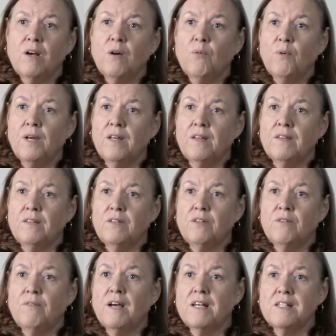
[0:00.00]
with a
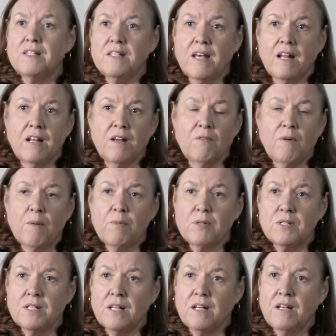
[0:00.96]
direct selling
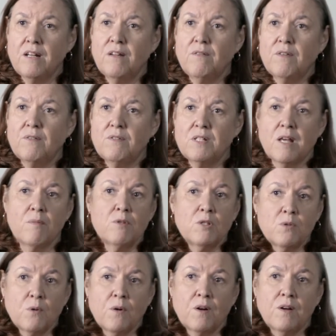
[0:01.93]
representative of some
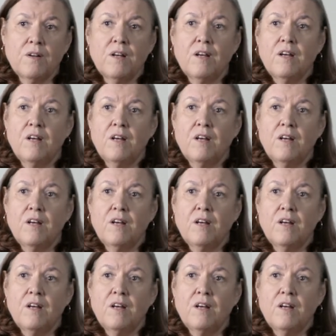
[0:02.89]
sort